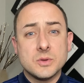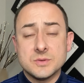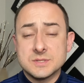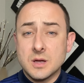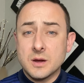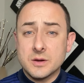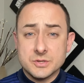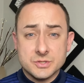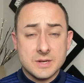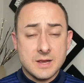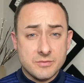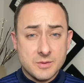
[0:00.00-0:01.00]
Youth Soccer
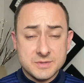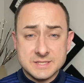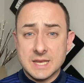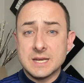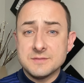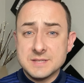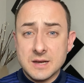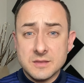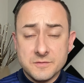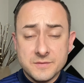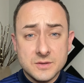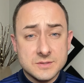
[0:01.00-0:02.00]
should have representatives out at the
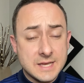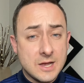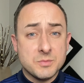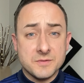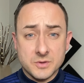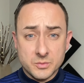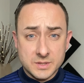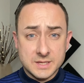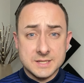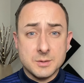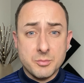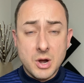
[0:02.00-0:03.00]
field to help if there really
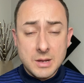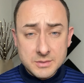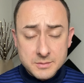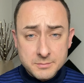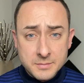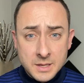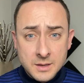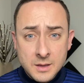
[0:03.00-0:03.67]
is a problem.